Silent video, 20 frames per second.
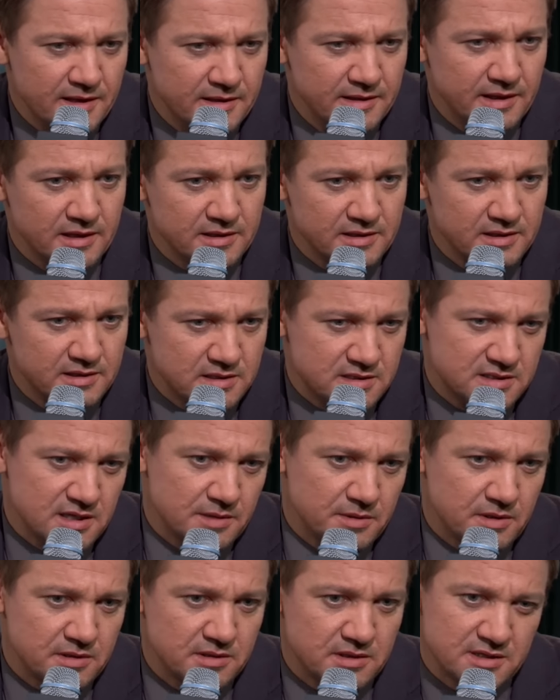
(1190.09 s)
Not
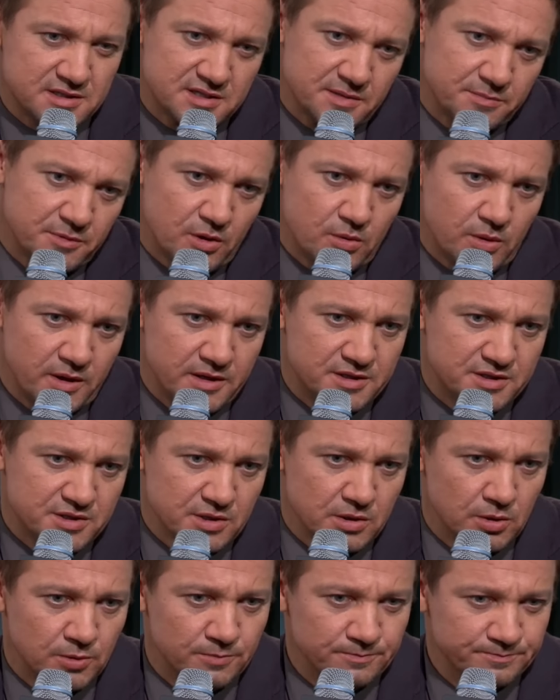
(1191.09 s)
not, not something quite
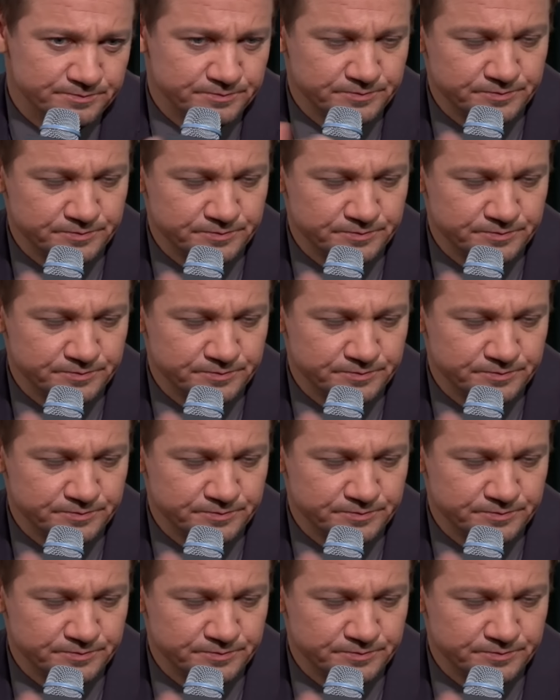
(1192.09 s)
so